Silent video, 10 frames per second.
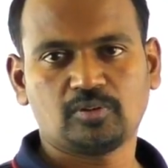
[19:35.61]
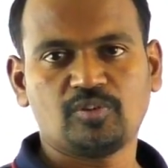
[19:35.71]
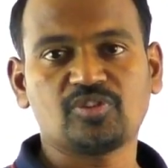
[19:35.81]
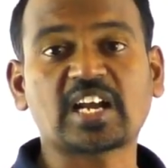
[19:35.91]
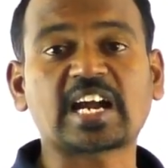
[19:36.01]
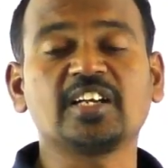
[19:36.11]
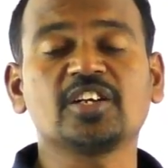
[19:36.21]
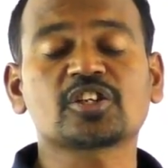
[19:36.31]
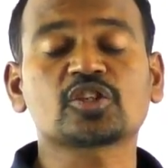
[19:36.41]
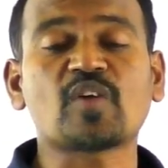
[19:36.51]
With the
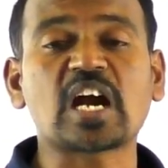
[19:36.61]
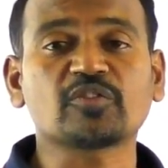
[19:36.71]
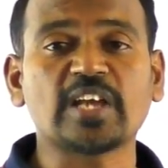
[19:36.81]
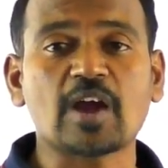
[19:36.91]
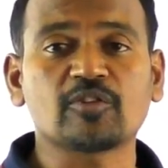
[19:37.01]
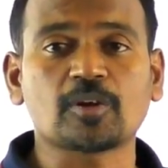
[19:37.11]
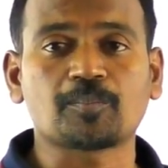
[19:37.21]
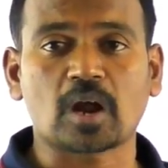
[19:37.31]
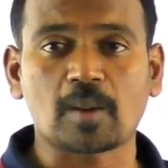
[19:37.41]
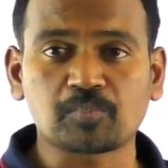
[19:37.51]
conditions what we have in the
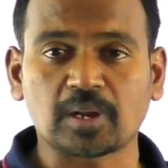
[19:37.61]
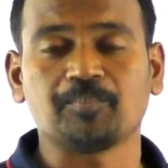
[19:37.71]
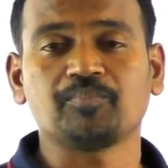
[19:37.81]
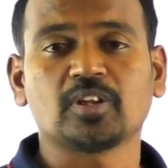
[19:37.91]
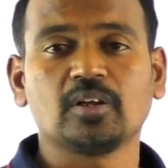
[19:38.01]
problem,